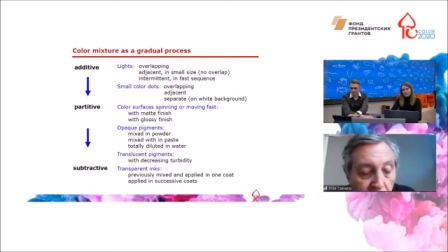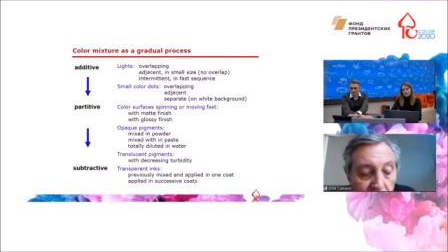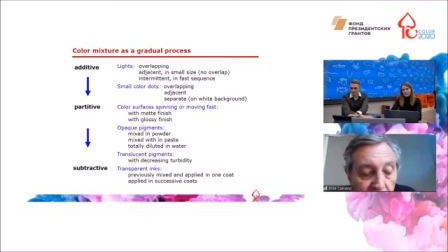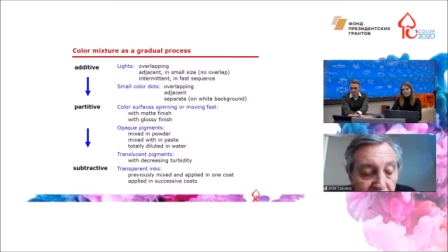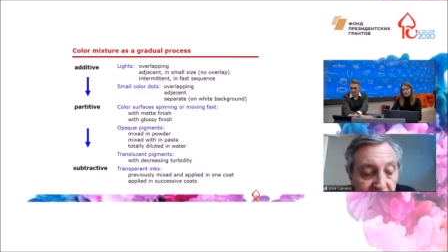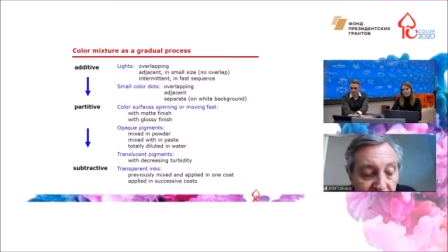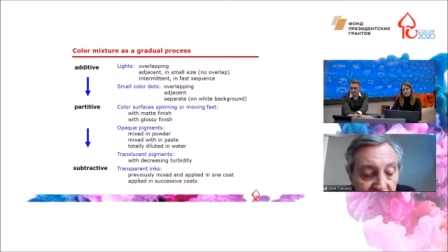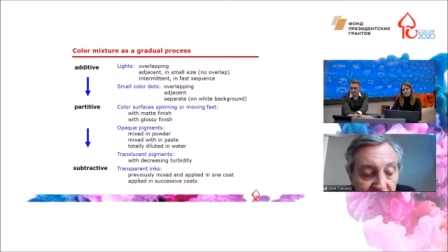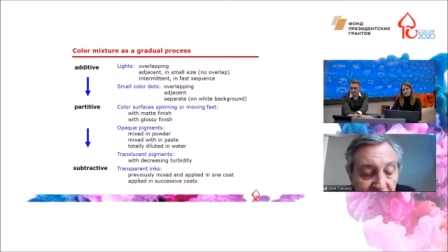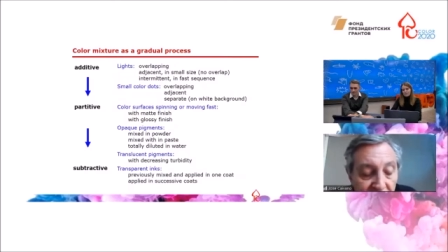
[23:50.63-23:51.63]
It is
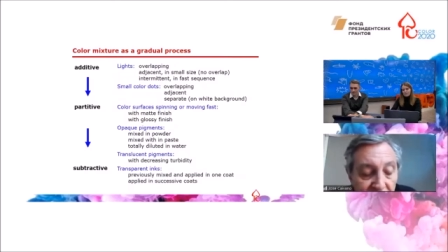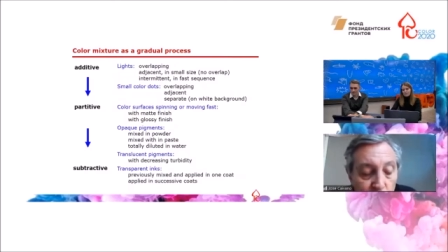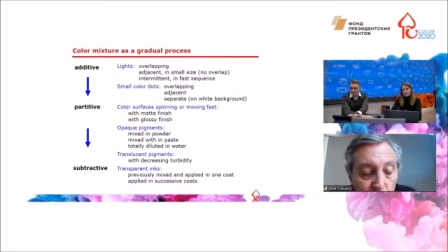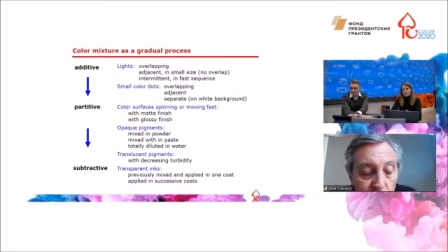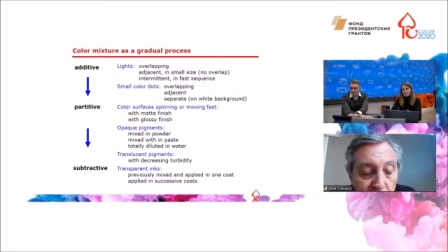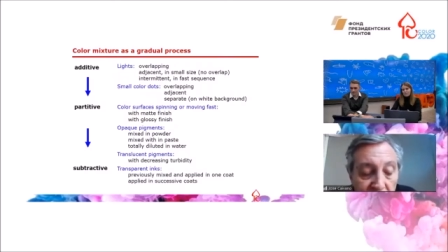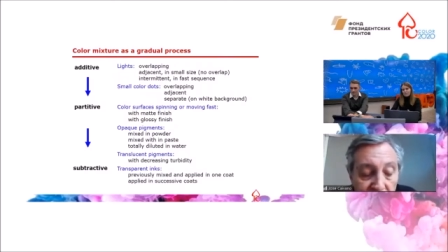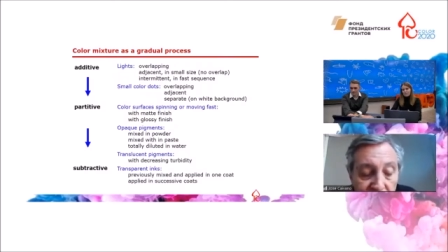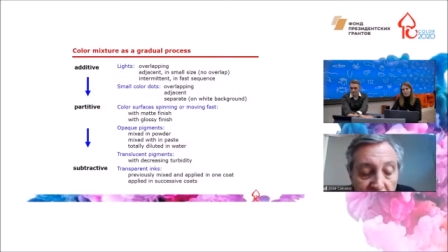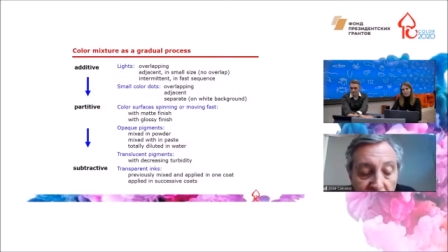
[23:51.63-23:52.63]
necessary to
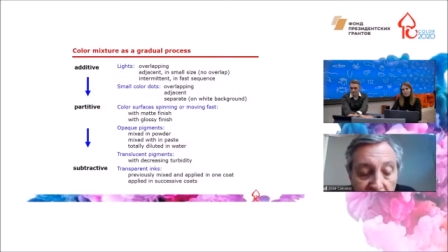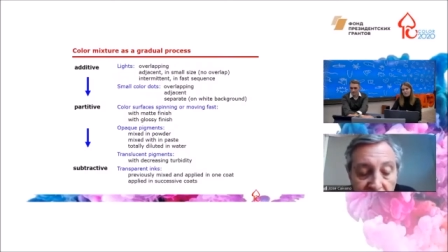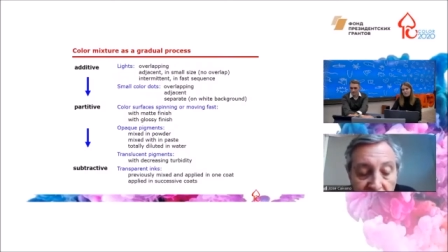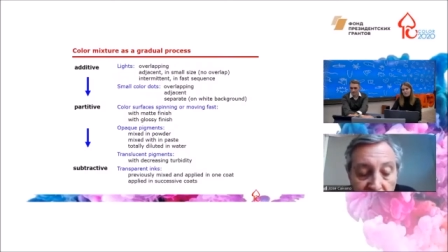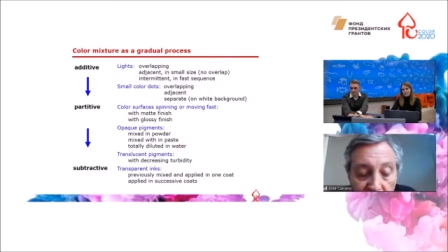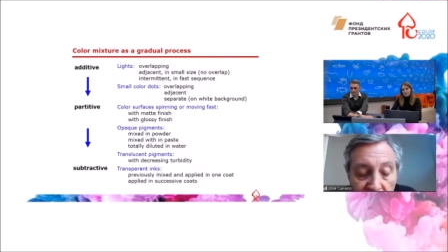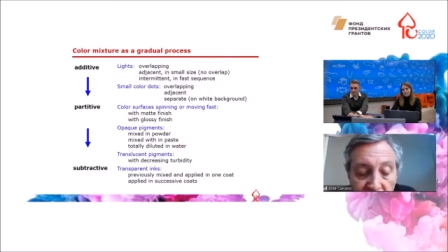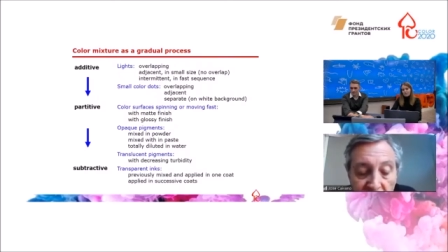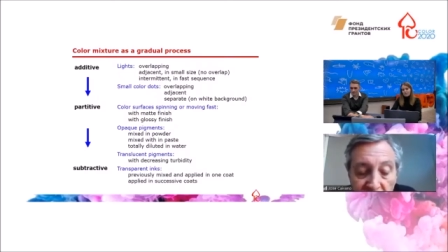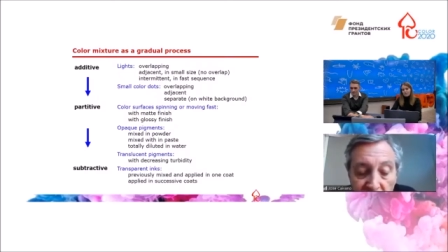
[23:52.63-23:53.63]
verify these things
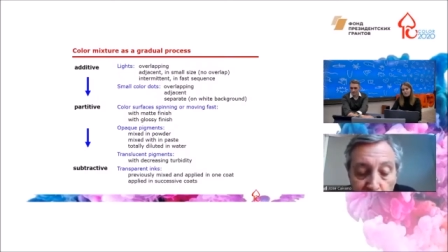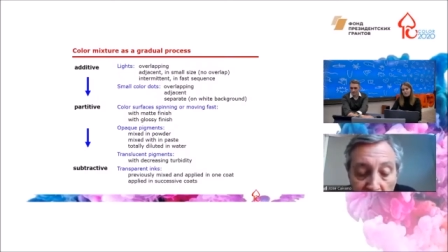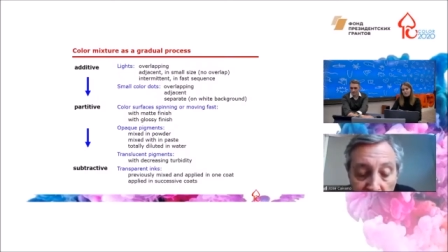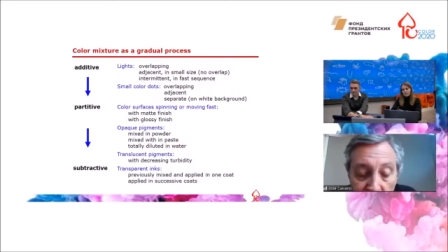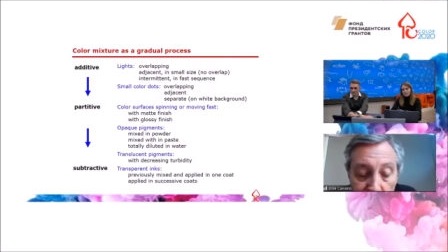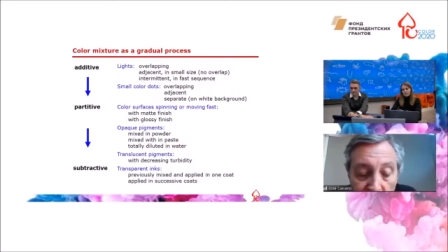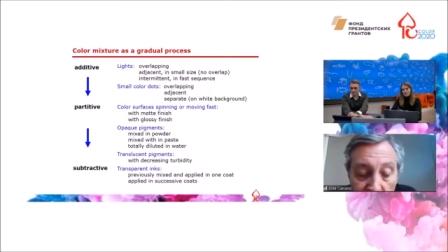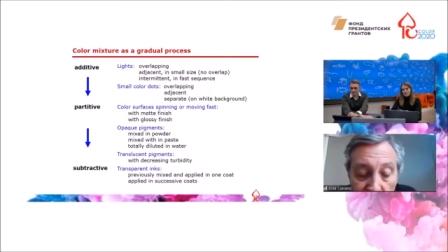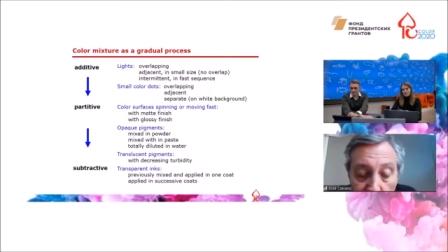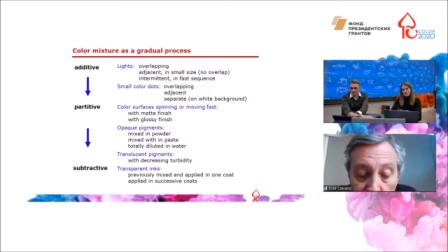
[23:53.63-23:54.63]
exper
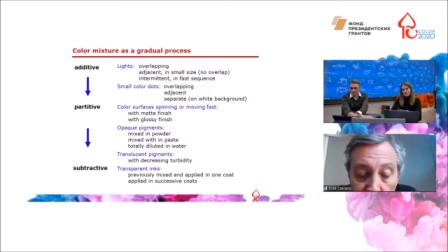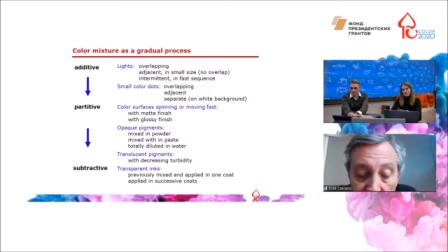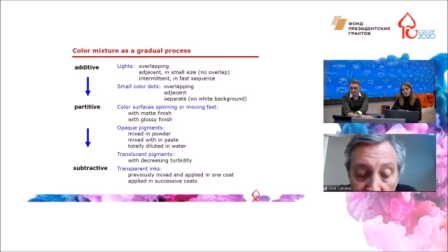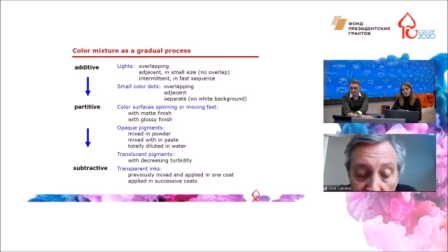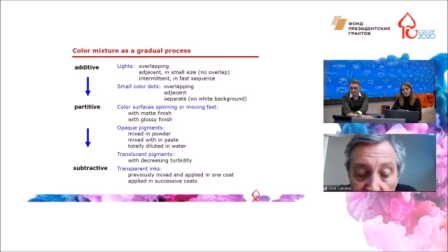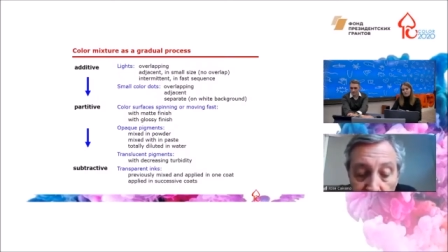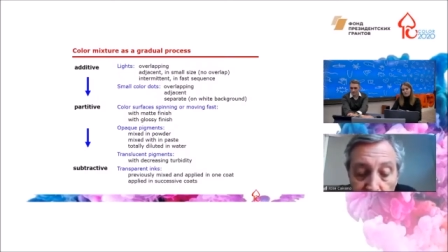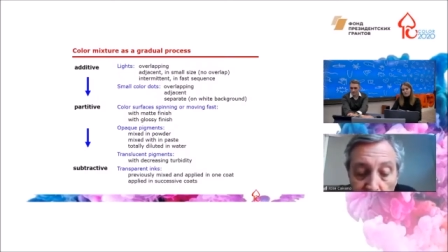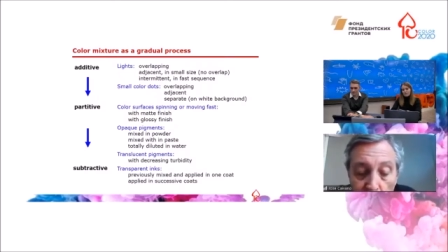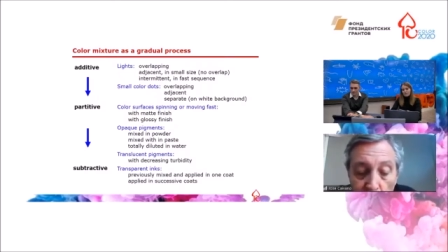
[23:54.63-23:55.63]
experimentally,
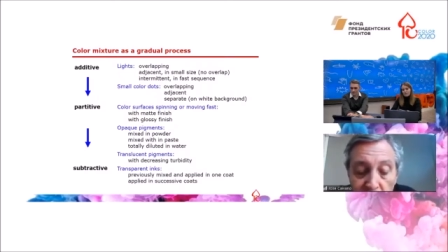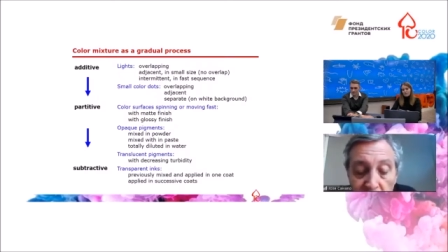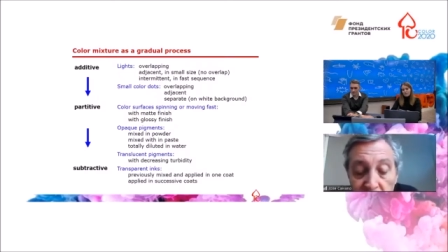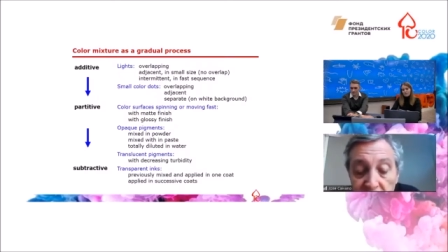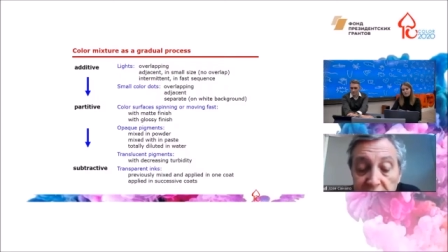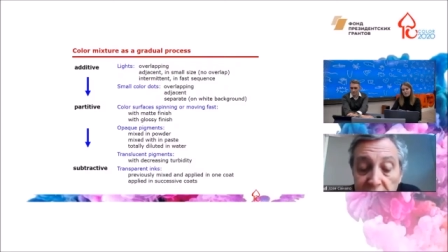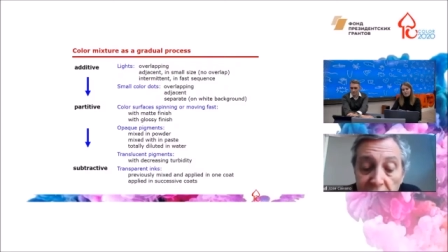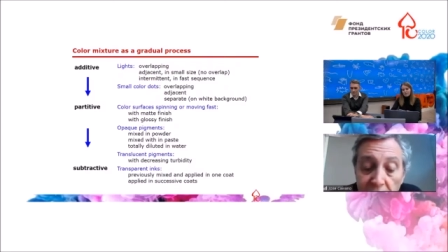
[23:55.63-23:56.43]
considering